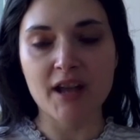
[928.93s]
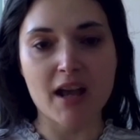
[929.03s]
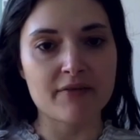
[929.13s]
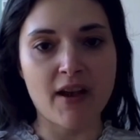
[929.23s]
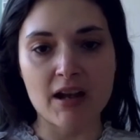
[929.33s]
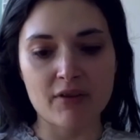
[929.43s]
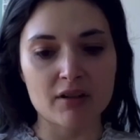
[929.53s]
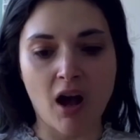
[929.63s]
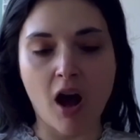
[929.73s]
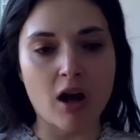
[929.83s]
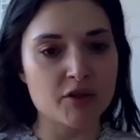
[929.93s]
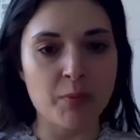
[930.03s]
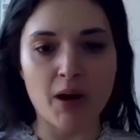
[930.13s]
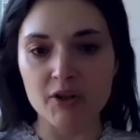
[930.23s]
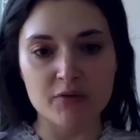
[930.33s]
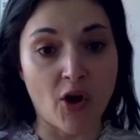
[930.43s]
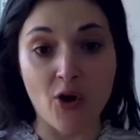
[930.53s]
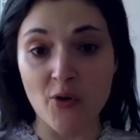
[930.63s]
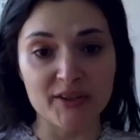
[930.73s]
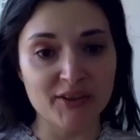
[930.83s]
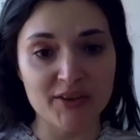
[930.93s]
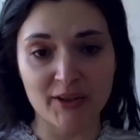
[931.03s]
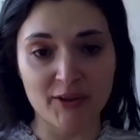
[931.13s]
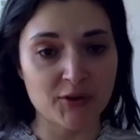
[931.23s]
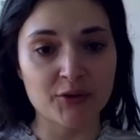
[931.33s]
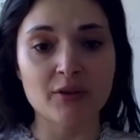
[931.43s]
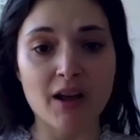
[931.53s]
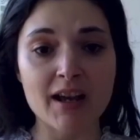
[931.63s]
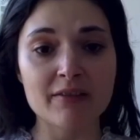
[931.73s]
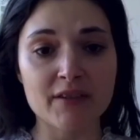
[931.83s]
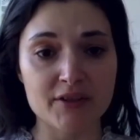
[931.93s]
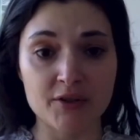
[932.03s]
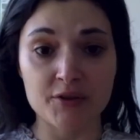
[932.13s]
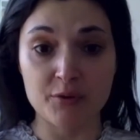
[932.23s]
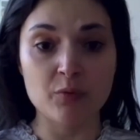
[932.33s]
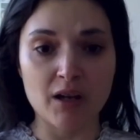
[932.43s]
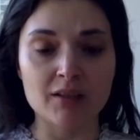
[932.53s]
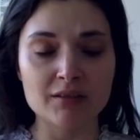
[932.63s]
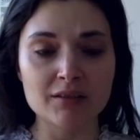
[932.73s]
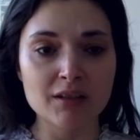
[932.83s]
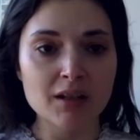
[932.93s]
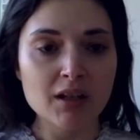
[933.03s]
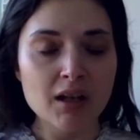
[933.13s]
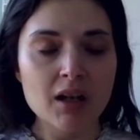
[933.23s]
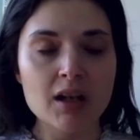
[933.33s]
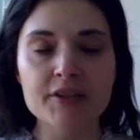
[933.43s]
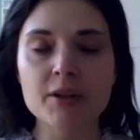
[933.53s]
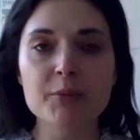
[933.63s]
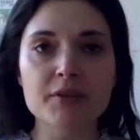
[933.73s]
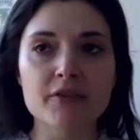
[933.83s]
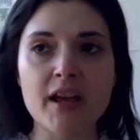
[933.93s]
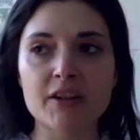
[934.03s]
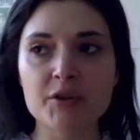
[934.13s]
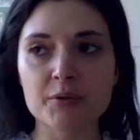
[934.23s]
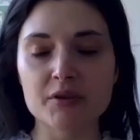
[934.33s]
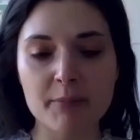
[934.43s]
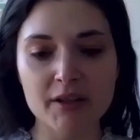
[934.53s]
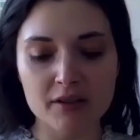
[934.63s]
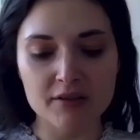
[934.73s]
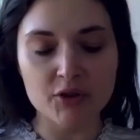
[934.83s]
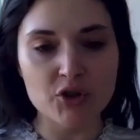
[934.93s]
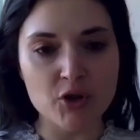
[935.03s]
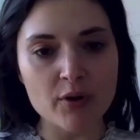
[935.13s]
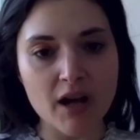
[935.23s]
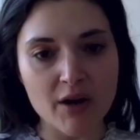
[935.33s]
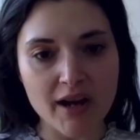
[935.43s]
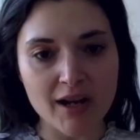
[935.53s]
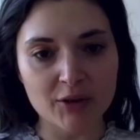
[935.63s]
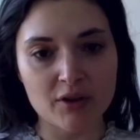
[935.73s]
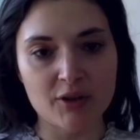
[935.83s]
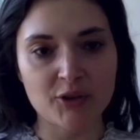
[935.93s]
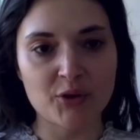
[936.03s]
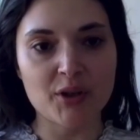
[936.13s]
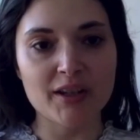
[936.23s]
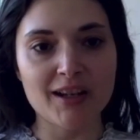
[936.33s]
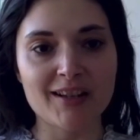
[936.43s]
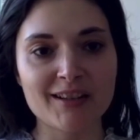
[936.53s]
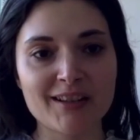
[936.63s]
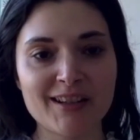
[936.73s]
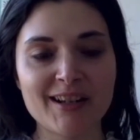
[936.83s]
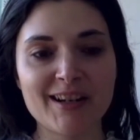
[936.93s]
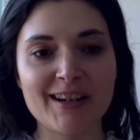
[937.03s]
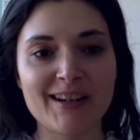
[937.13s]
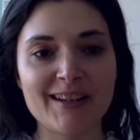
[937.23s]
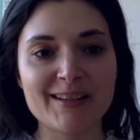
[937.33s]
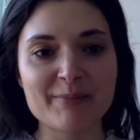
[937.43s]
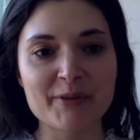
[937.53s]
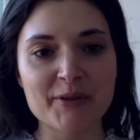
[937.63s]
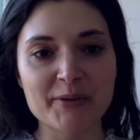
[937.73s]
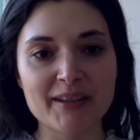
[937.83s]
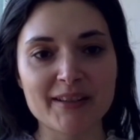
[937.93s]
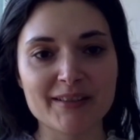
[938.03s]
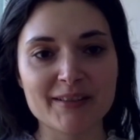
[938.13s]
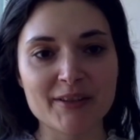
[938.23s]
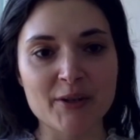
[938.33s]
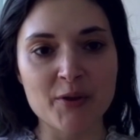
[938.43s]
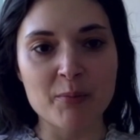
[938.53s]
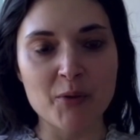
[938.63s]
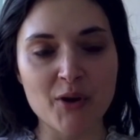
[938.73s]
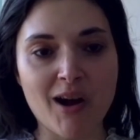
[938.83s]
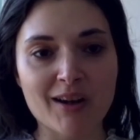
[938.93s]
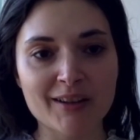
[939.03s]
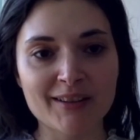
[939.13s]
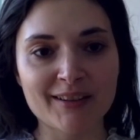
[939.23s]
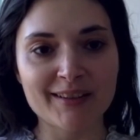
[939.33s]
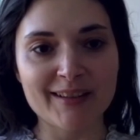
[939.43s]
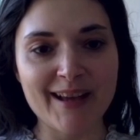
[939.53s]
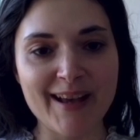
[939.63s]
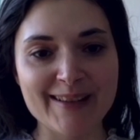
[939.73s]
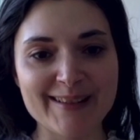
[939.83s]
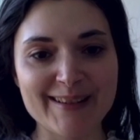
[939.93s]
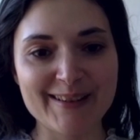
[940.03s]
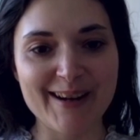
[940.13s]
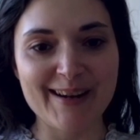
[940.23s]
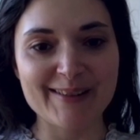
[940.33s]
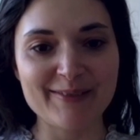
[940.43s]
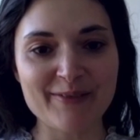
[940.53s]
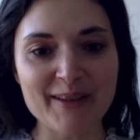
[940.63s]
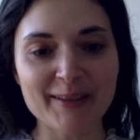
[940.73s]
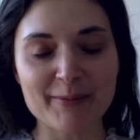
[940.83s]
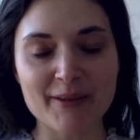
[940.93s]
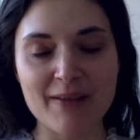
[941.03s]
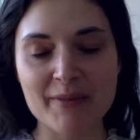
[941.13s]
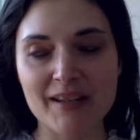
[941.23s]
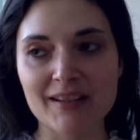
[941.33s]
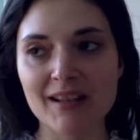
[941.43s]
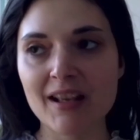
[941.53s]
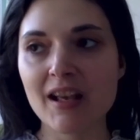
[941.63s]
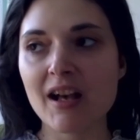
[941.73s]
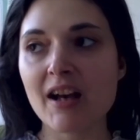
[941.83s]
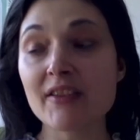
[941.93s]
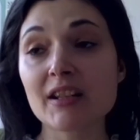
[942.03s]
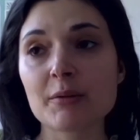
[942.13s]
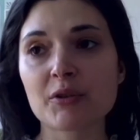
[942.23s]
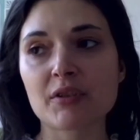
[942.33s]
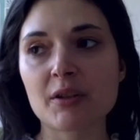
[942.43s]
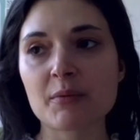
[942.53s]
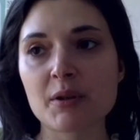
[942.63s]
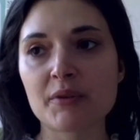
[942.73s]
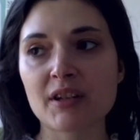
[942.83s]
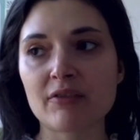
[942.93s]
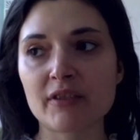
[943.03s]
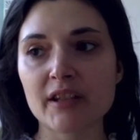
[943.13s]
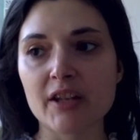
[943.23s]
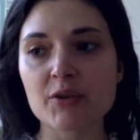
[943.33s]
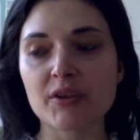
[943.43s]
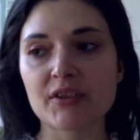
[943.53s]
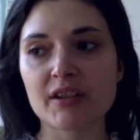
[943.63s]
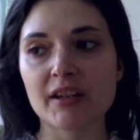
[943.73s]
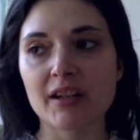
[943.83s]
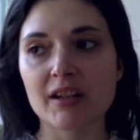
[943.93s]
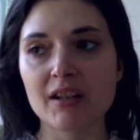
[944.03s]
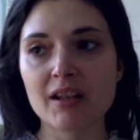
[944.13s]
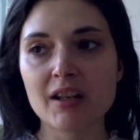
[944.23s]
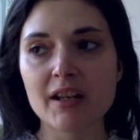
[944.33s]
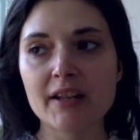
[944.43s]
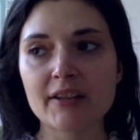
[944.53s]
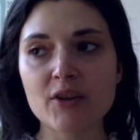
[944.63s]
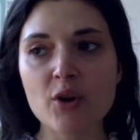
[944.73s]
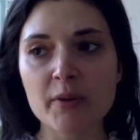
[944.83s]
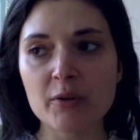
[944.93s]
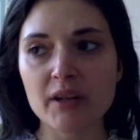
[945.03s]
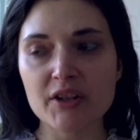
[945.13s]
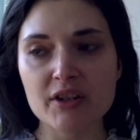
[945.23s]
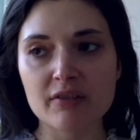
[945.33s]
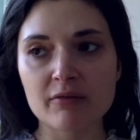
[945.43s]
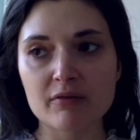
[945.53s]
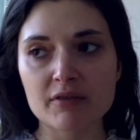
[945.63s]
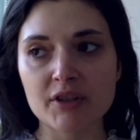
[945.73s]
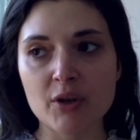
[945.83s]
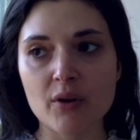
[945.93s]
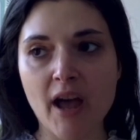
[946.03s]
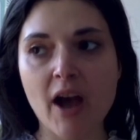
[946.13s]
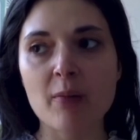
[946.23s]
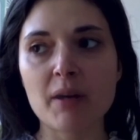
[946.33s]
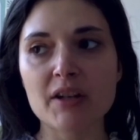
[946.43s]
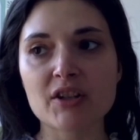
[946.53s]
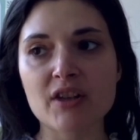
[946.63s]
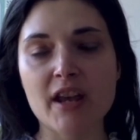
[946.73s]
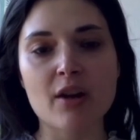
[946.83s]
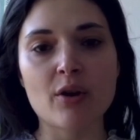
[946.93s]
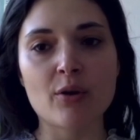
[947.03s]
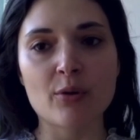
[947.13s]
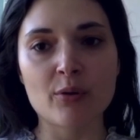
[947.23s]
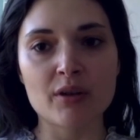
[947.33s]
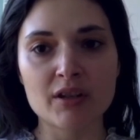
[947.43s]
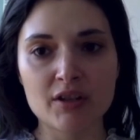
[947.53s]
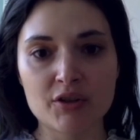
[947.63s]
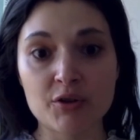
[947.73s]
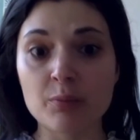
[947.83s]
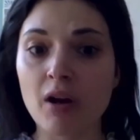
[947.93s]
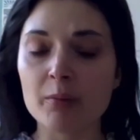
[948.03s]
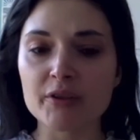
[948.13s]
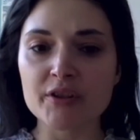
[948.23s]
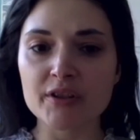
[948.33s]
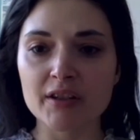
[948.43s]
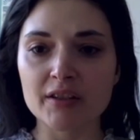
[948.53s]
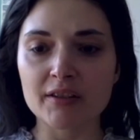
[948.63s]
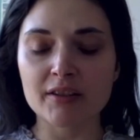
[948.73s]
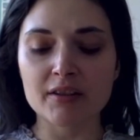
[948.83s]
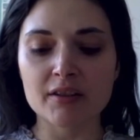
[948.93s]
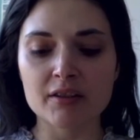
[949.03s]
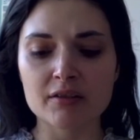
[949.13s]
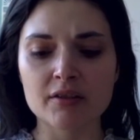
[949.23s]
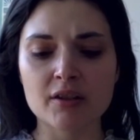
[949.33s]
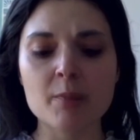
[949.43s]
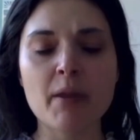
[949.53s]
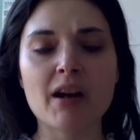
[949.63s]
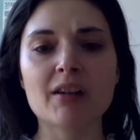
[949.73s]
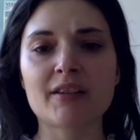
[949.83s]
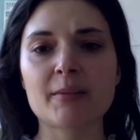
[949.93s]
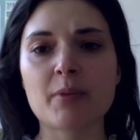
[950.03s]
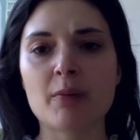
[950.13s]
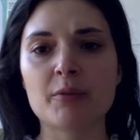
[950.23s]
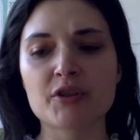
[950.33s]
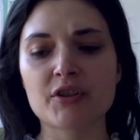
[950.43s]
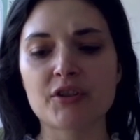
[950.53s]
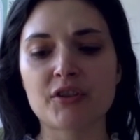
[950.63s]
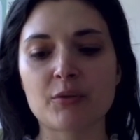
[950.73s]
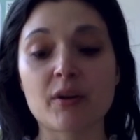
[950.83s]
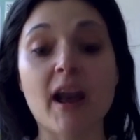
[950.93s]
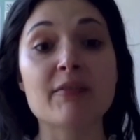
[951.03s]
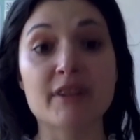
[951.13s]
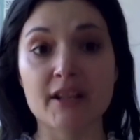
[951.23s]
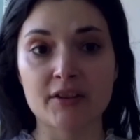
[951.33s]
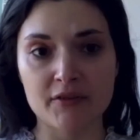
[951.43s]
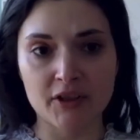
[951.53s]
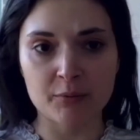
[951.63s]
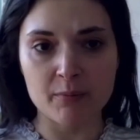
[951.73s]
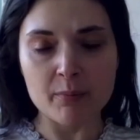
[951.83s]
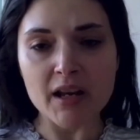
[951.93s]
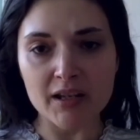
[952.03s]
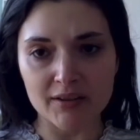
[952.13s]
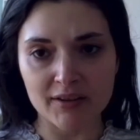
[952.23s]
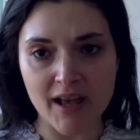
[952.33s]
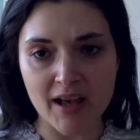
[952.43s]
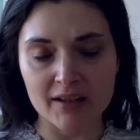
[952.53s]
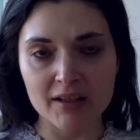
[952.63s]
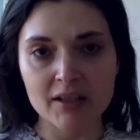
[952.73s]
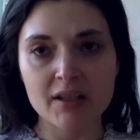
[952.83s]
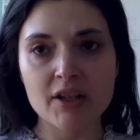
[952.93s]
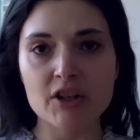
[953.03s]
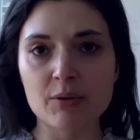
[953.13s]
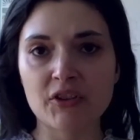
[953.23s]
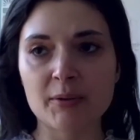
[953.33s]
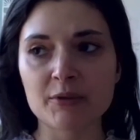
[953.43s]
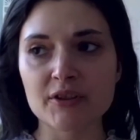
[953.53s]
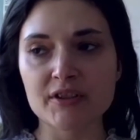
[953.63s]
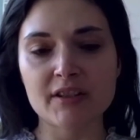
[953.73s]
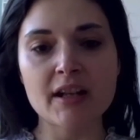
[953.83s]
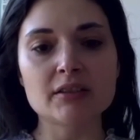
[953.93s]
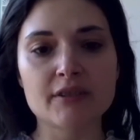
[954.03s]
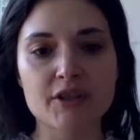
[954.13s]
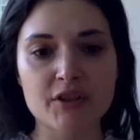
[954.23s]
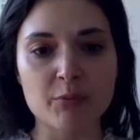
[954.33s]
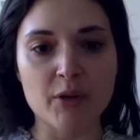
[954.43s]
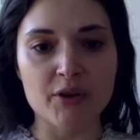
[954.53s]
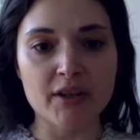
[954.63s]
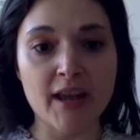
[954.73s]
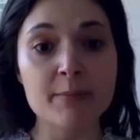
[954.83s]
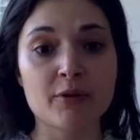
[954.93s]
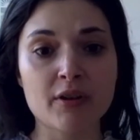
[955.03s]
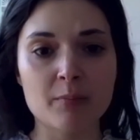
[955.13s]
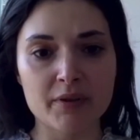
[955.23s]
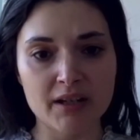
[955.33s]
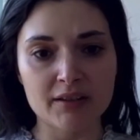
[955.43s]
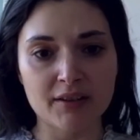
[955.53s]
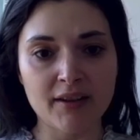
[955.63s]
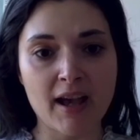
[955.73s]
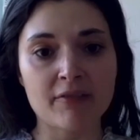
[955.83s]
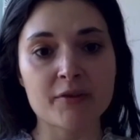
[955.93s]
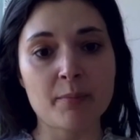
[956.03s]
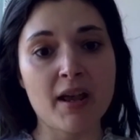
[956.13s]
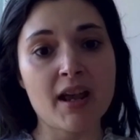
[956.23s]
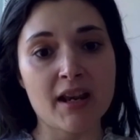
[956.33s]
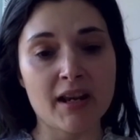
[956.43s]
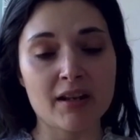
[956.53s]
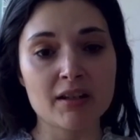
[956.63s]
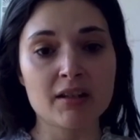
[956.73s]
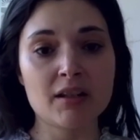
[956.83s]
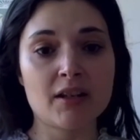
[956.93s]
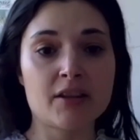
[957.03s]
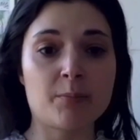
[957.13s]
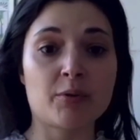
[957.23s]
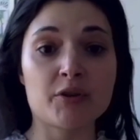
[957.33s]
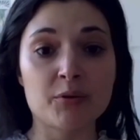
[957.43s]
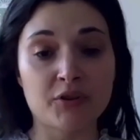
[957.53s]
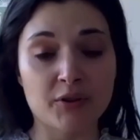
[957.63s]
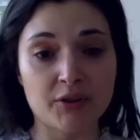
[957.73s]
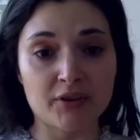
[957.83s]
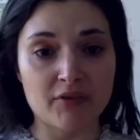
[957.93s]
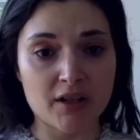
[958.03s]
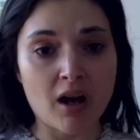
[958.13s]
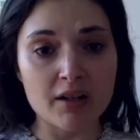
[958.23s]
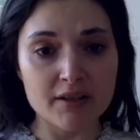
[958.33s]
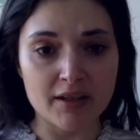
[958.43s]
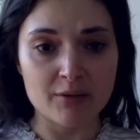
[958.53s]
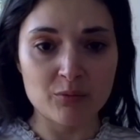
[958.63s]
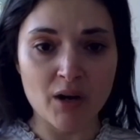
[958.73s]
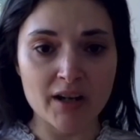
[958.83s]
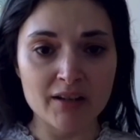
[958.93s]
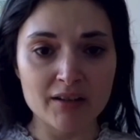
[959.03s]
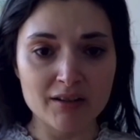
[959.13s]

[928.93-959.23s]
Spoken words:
kind of have a hodgepodge of all these things to survive and to do well. In terms of the actual, I mean, the showdown, I guess, in Australia between, the Murdochs and Facebook, I mean, I think it was definitely interesting. It's an open question of, how much they owe to publishers. The comparison publishers or advocates of this would make is that, it's similar to television where the cable companies have to pay the producers of the content, right?